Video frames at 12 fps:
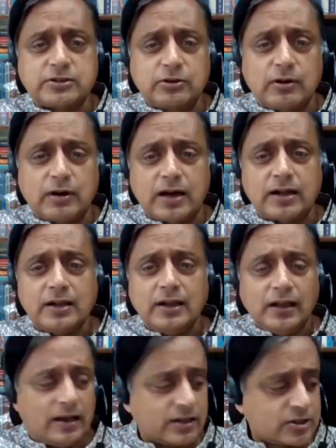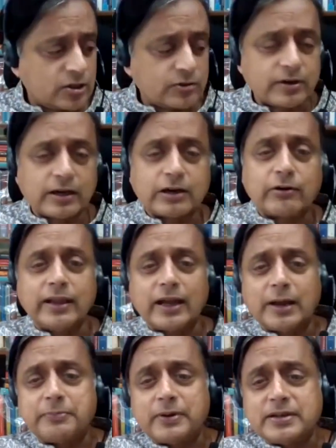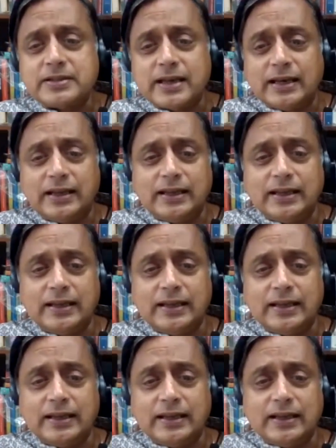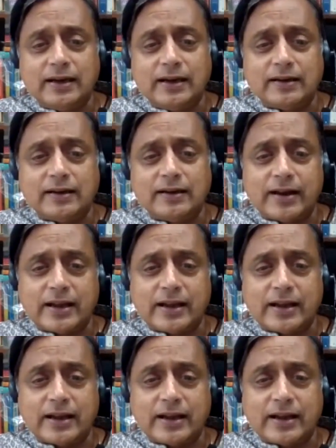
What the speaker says: You know, our children growing up in Delhi are actually